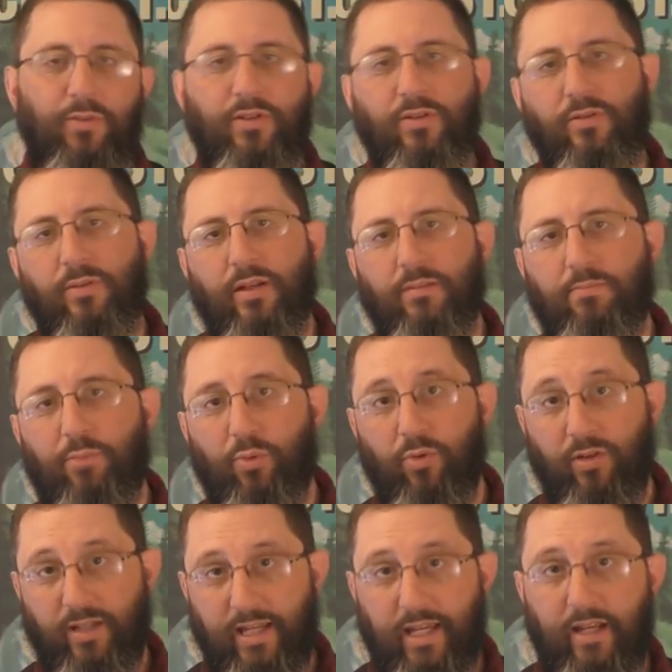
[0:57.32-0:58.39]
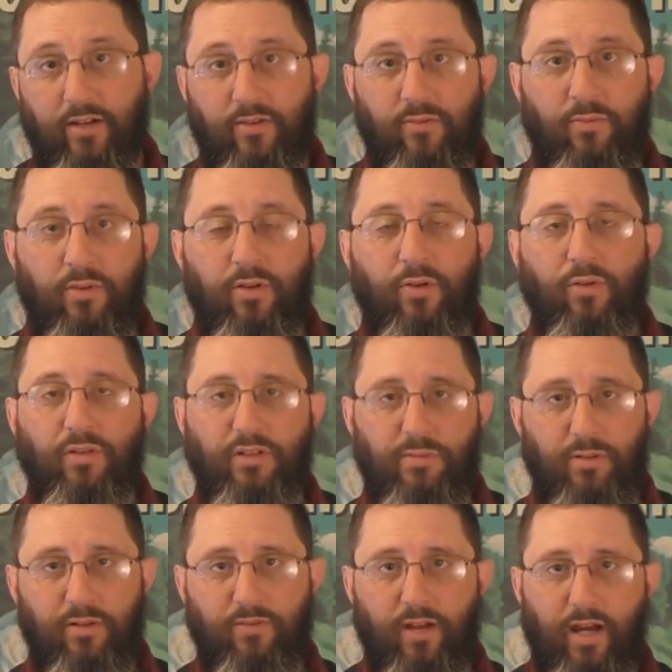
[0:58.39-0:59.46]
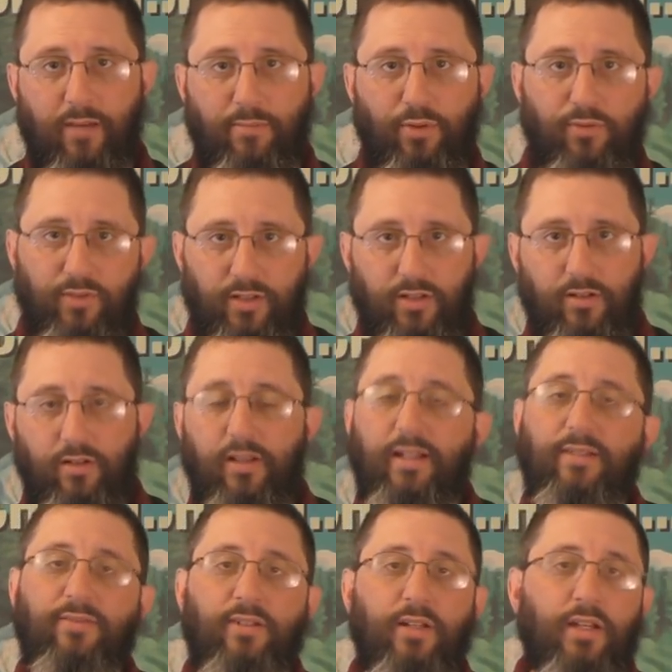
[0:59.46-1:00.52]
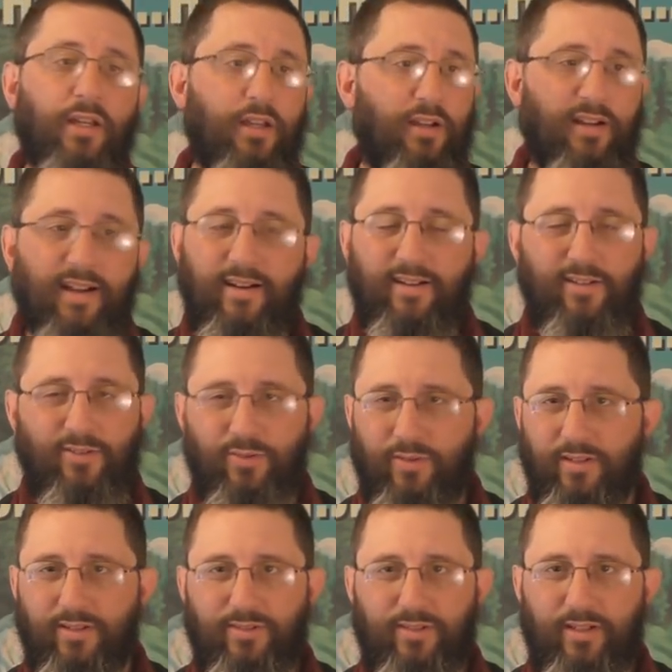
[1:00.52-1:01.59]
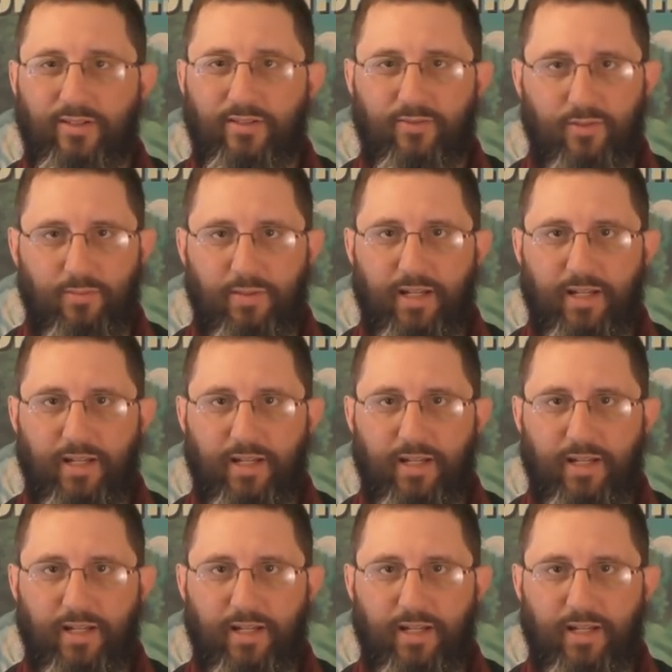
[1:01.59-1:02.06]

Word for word: when you get born again, when the Holy Spirit of God moves into your life. You're not going to enjoy the sins of your